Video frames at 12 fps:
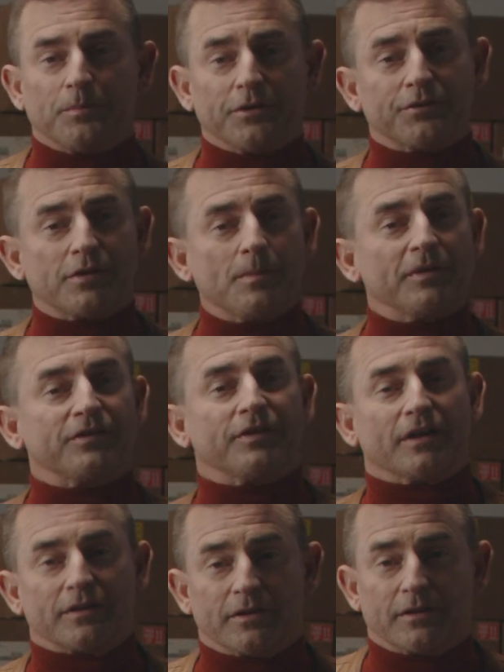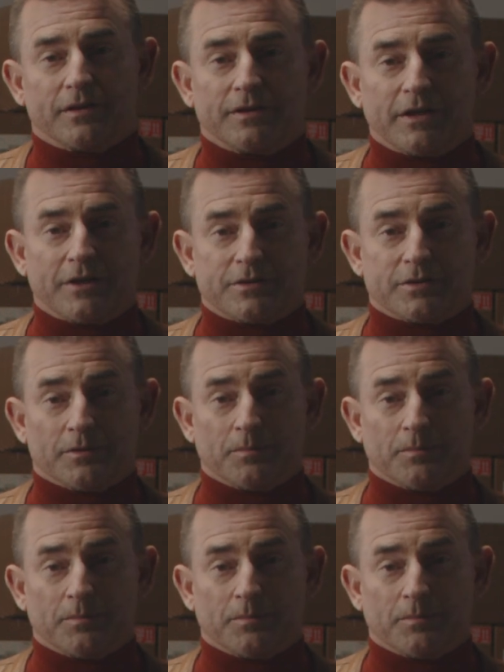most of them are technical in nature,